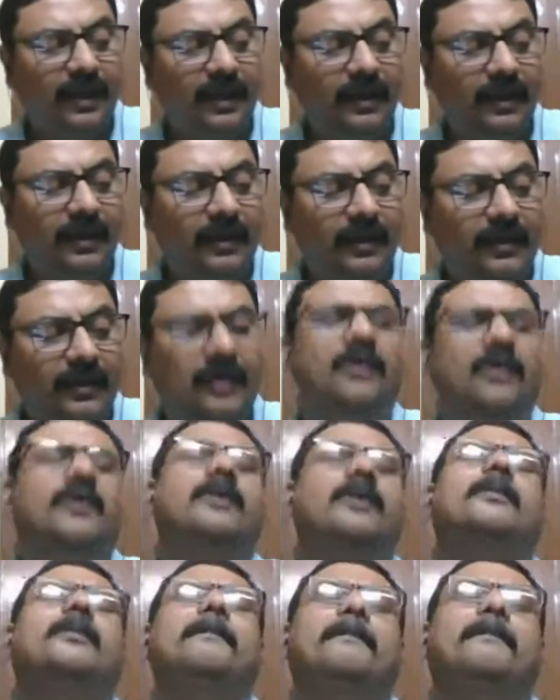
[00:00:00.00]
Now,
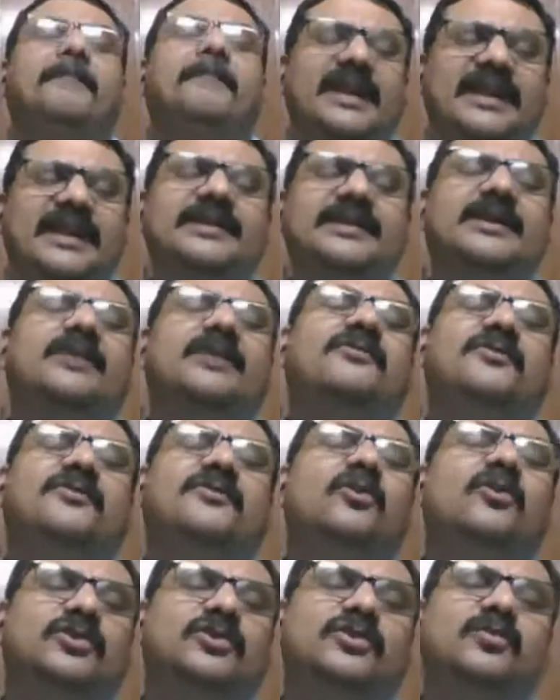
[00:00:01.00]
Belinda, of
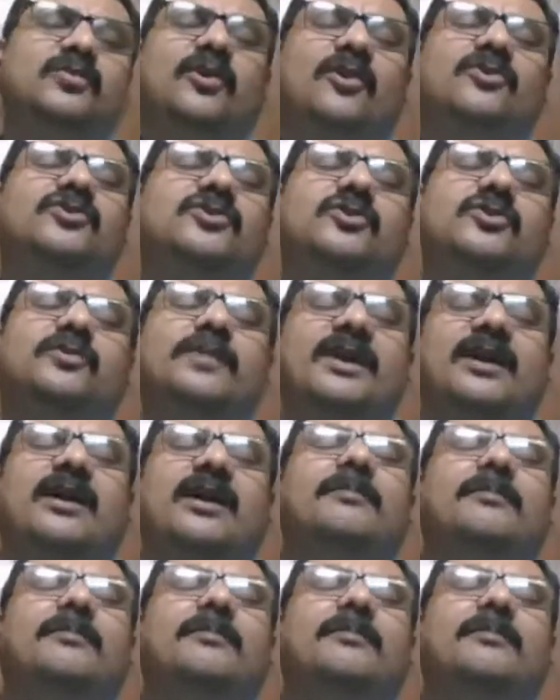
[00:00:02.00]
course, wants to become